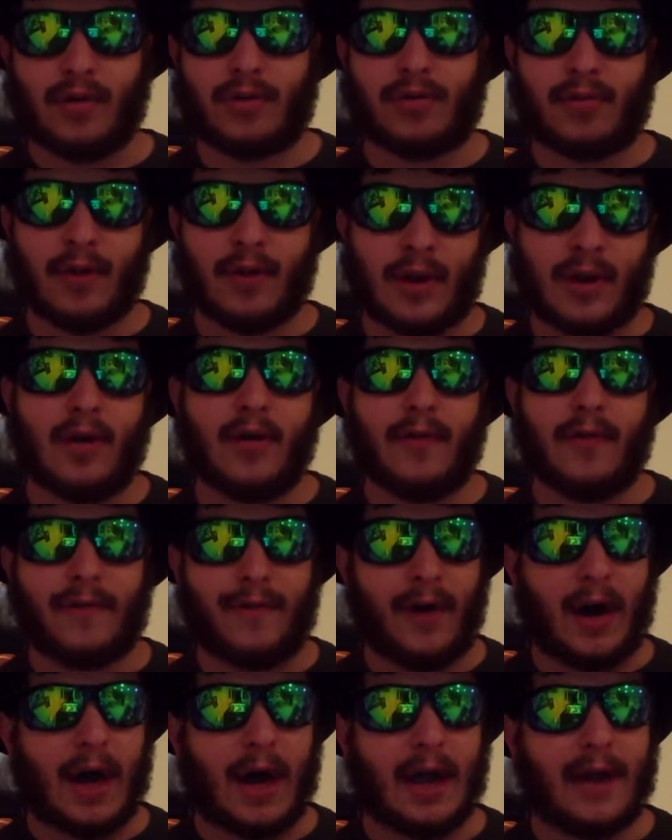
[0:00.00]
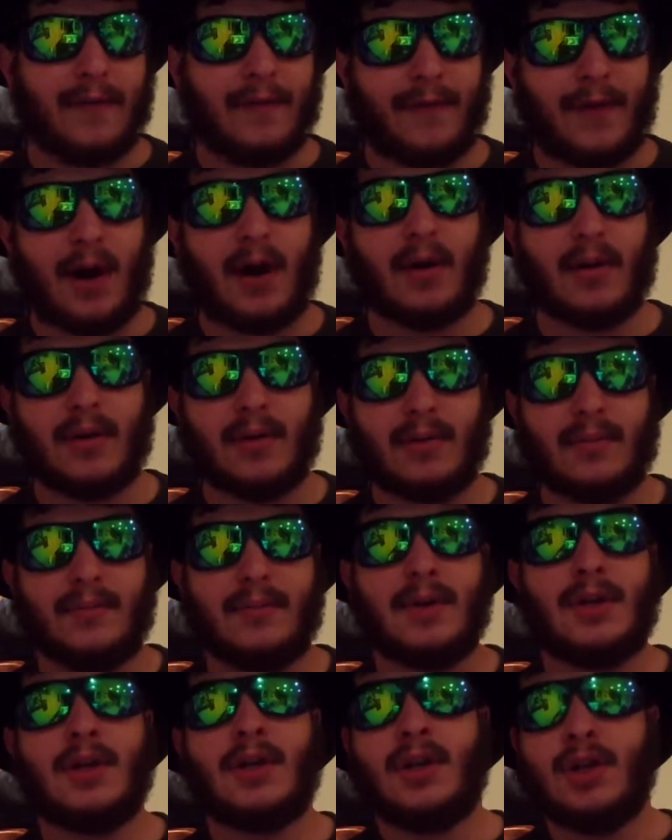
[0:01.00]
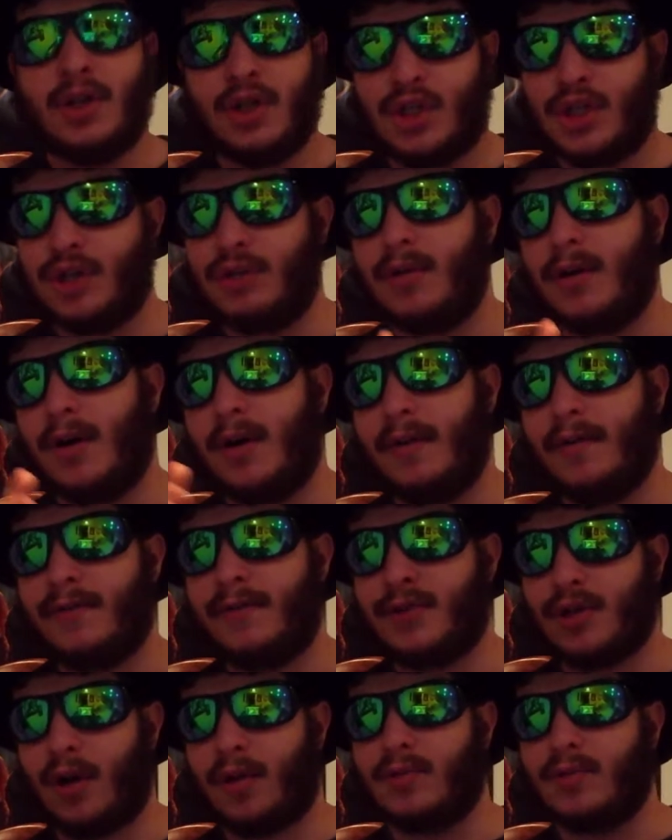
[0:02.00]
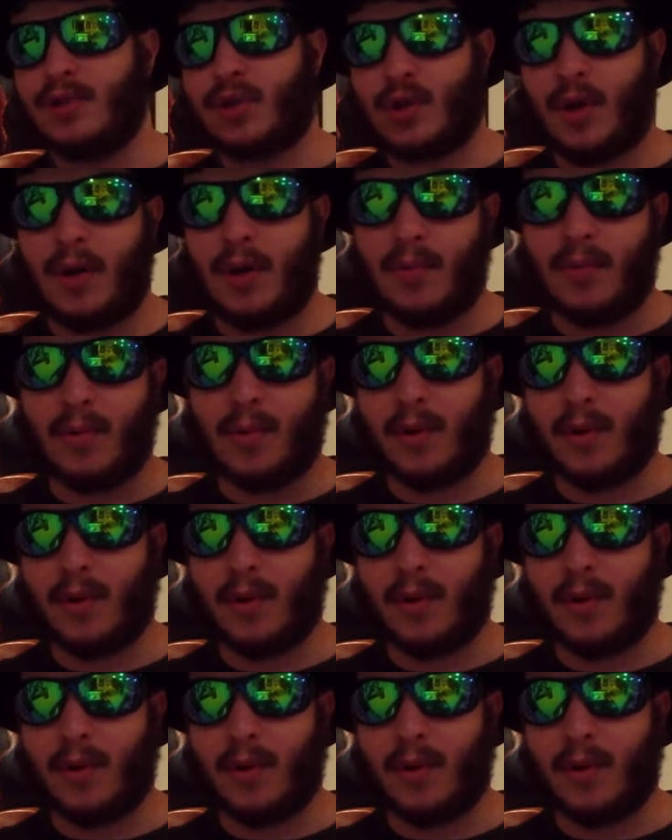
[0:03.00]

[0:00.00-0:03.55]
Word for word: 03 and 05 volume 2 of Star Wars Clone